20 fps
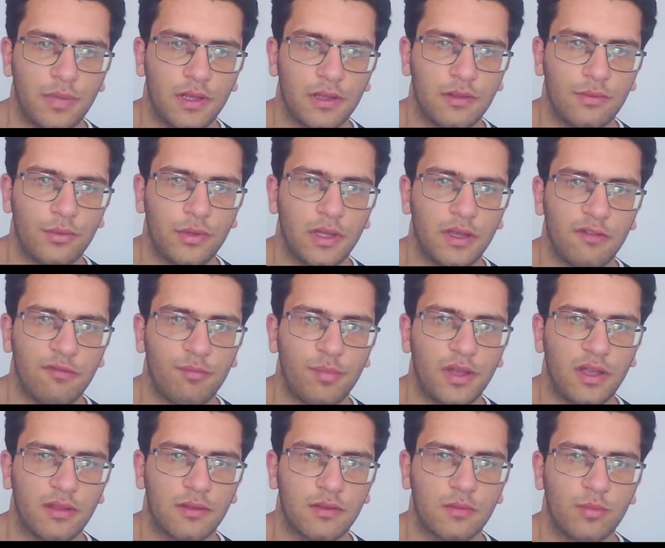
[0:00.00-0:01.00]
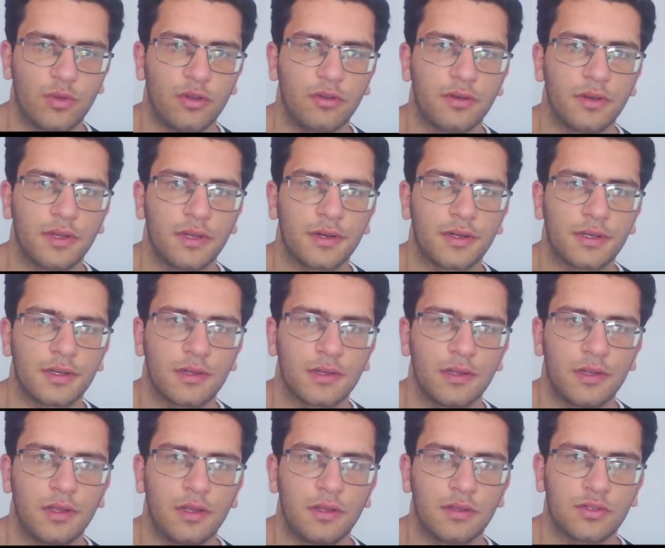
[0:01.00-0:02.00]
But we have passed pawn here.
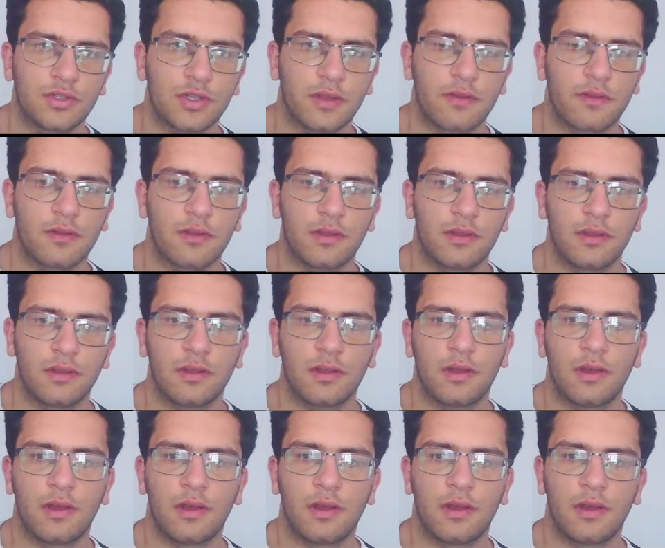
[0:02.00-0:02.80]
Just